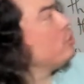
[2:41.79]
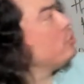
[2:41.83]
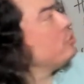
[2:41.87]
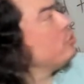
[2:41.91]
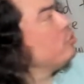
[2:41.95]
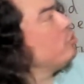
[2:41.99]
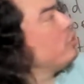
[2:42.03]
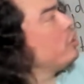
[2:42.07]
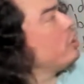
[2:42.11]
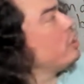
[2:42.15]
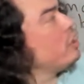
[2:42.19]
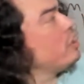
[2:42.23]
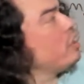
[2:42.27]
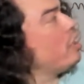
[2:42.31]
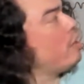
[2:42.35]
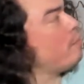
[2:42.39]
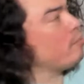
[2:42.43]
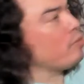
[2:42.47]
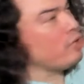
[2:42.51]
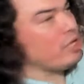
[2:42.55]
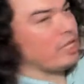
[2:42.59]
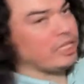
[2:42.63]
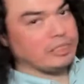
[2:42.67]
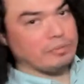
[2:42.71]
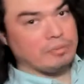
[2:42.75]
to the number
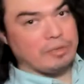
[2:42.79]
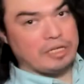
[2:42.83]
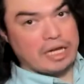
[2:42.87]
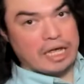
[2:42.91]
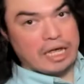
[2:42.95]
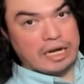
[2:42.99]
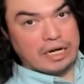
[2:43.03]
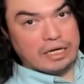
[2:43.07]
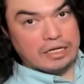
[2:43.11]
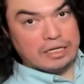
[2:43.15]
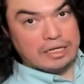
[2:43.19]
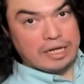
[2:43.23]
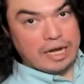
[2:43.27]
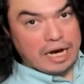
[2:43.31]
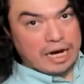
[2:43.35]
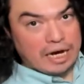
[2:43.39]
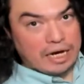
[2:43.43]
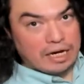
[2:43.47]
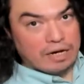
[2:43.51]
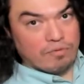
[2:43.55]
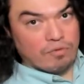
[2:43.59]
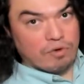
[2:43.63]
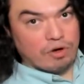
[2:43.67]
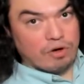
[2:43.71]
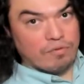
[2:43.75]
that's being added, negative
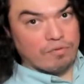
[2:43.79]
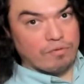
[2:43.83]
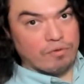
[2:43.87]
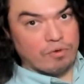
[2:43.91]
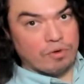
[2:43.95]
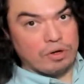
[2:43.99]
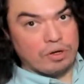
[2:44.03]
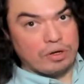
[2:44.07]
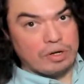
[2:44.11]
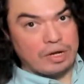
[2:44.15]
104,